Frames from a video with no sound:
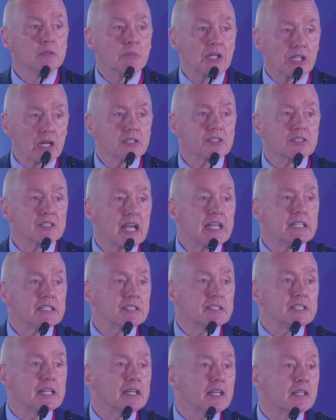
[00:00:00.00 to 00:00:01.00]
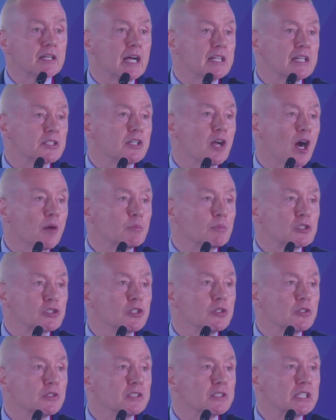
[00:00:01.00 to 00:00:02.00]
because they see it as an
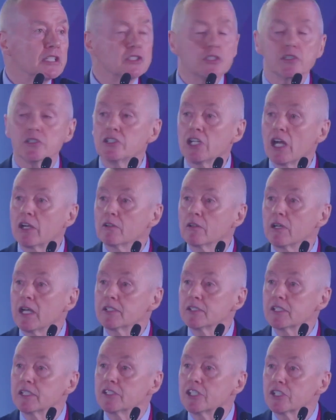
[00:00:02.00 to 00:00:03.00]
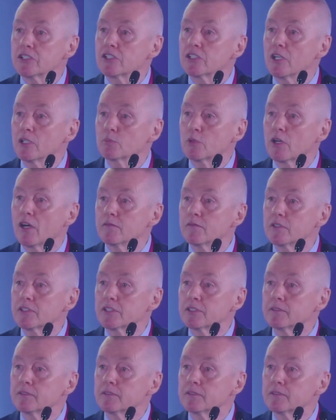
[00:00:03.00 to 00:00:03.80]
opportunity to generate additional profit.